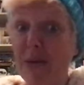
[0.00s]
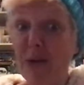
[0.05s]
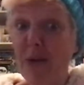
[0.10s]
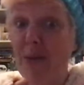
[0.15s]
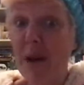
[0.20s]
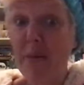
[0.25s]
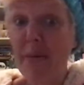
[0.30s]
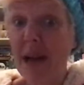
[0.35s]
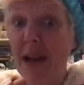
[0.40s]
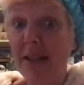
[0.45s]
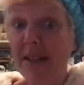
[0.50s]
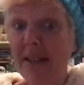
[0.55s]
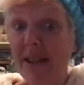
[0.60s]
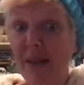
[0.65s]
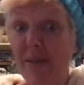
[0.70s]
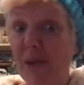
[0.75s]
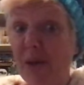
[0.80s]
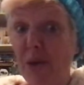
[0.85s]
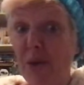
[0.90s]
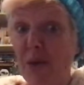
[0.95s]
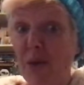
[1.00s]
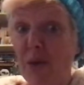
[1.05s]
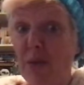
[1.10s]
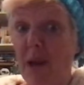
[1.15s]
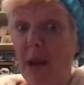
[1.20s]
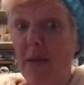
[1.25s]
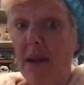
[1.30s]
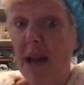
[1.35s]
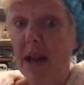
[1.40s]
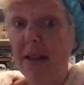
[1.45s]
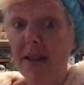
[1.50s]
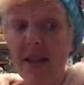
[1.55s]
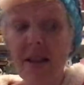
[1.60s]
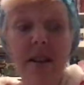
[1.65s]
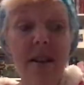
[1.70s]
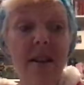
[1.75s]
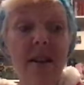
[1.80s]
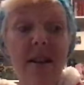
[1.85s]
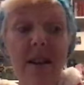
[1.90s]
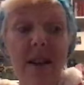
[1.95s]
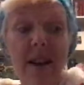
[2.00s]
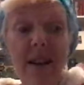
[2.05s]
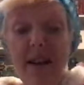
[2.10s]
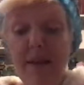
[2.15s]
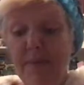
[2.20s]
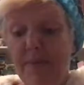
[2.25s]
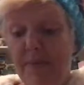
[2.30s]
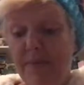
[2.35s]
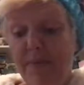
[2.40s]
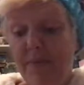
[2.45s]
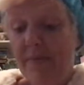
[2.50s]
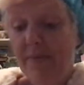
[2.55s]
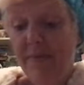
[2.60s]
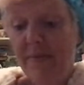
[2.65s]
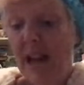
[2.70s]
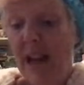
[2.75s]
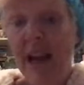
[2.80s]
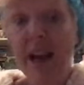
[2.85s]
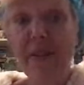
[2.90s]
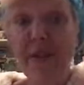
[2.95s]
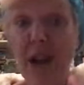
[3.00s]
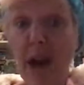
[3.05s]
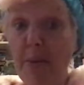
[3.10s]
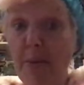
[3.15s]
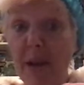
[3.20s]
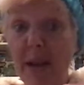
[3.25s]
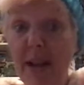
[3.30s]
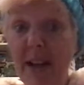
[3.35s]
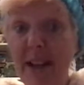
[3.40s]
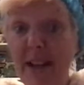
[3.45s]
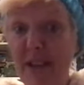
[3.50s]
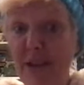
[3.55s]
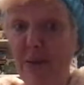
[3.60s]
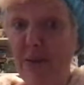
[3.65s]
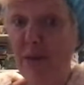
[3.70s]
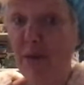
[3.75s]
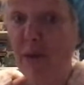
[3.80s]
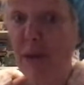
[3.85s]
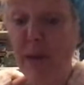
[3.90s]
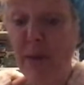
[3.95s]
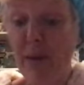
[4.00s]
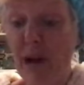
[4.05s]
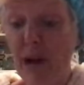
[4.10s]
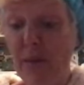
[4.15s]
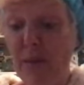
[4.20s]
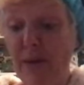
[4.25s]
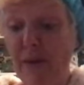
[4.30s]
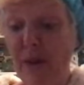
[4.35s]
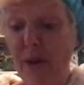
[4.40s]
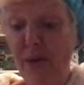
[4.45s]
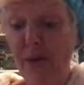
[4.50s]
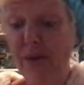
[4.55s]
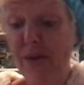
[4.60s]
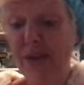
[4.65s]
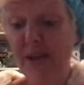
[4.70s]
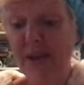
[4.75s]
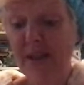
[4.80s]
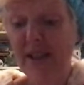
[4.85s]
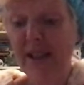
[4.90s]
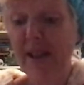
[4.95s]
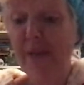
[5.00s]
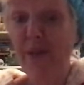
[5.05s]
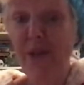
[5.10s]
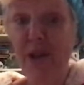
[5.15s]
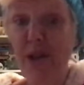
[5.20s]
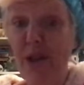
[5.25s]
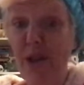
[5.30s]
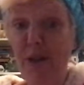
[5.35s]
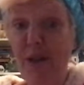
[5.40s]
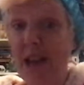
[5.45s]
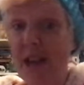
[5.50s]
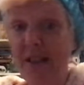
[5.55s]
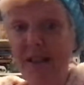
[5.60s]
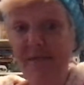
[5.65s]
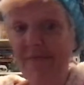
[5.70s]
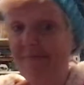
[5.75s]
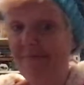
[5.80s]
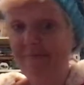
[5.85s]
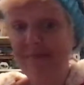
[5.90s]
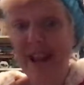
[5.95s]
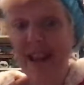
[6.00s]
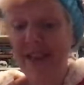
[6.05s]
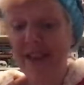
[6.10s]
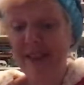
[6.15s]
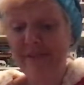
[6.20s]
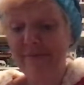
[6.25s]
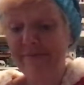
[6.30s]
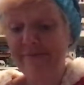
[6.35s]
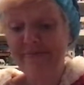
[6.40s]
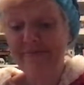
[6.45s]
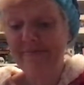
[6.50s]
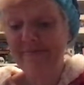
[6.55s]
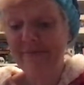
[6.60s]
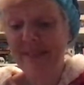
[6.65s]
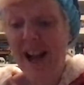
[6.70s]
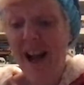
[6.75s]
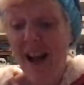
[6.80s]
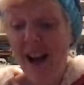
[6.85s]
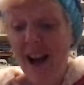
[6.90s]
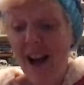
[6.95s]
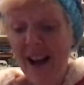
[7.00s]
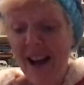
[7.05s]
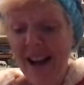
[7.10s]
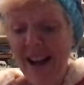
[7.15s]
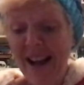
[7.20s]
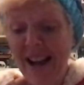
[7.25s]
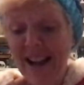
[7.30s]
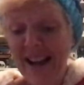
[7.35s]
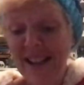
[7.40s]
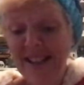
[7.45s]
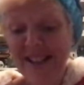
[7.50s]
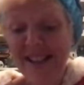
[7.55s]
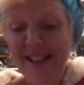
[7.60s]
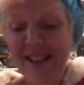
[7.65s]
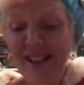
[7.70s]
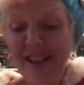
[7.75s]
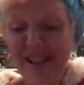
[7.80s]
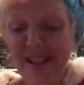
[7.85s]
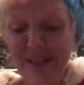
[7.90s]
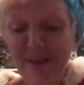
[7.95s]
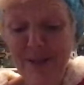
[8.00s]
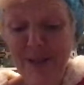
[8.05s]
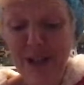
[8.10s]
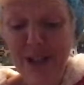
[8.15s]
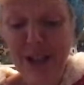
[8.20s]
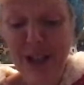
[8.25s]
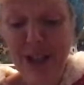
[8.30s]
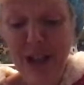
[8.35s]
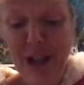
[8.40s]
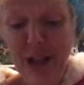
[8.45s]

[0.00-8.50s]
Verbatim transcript: doing my best. I'm so doing my best. Um, I have not bought anything. Be really proud of me, folks. Except for the glue test, nothing. And this guy's really